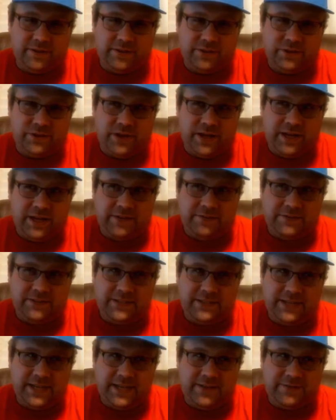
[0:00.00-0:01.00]
drives
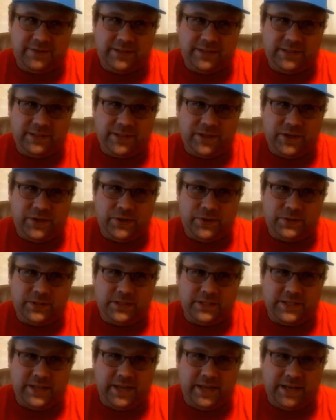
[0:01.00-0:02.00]
7 loads
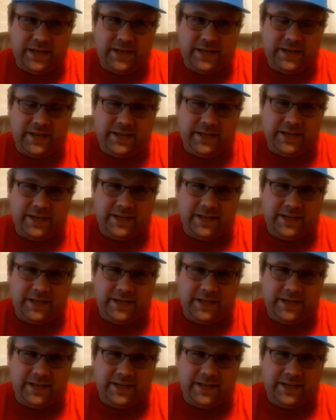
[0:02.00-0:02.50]
a day.